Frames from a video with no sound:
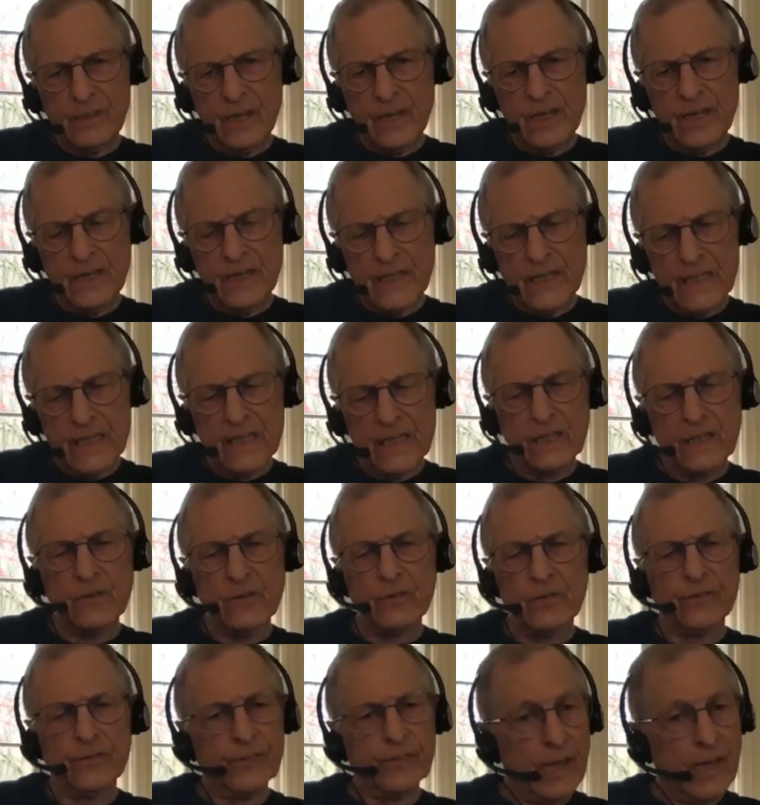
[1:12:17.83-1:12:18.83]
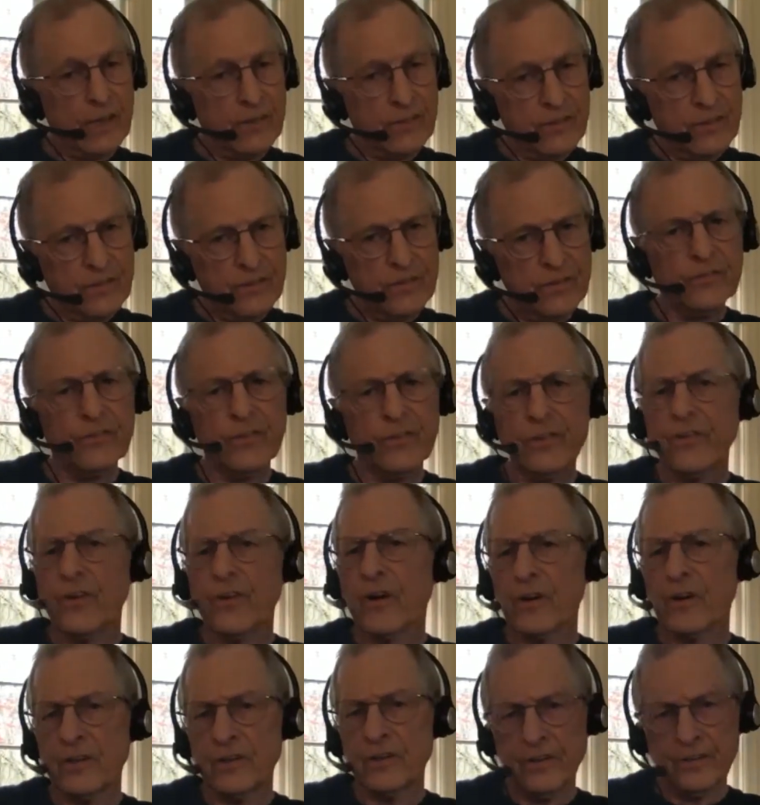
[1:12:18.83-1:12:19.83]
in ignorance that's, there's a
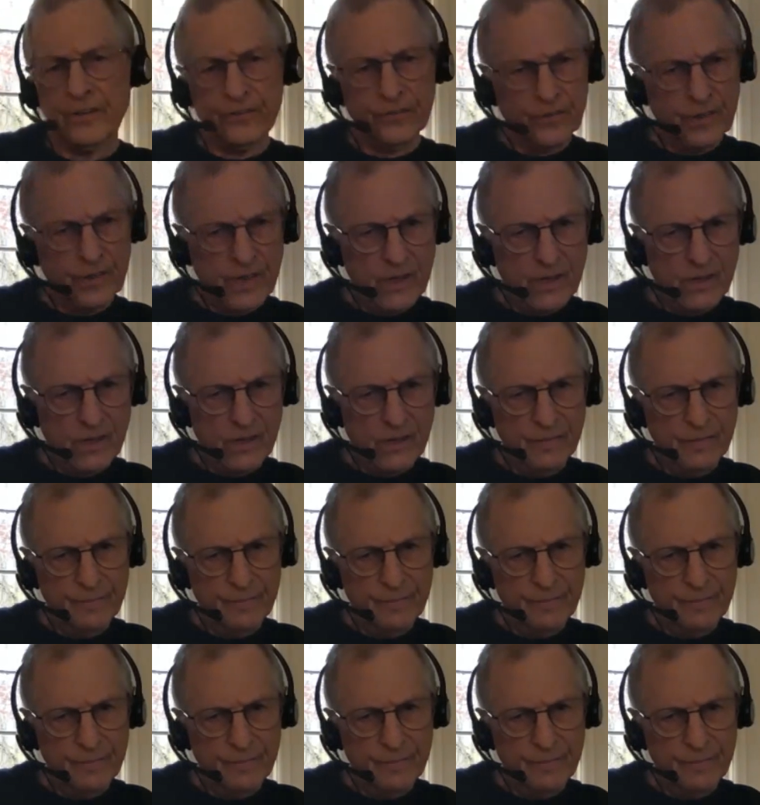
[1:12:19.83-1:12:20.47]
darkness there